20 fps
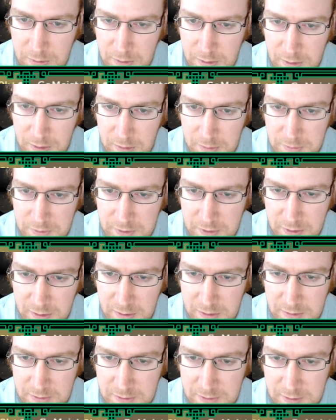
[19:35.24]

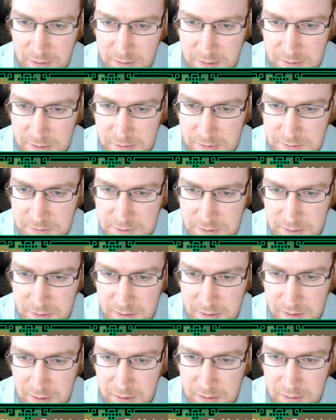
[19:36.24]
Atari sort of
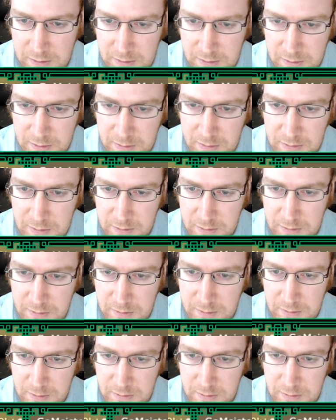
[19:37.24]
thing.
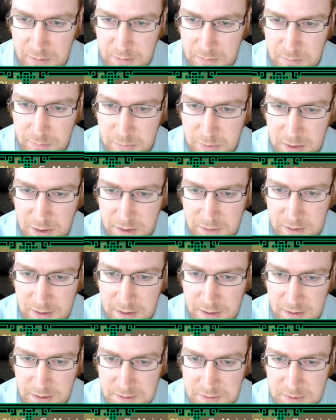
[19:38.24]
But
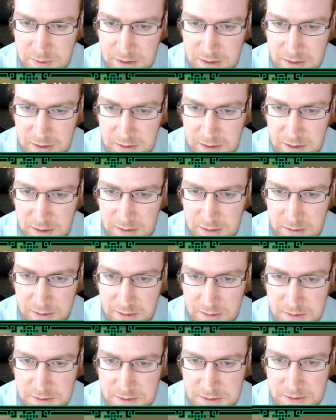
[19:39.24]
that allows me to get that
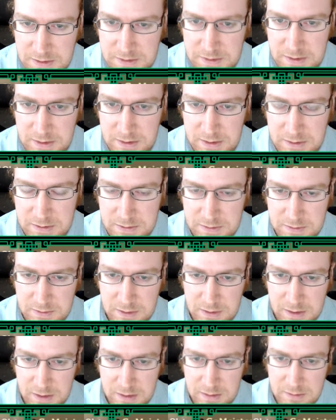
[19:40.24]
later, so that's nice.
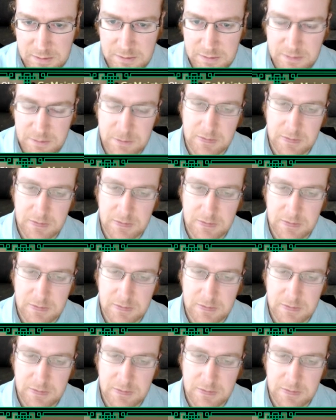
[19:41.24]
Okay.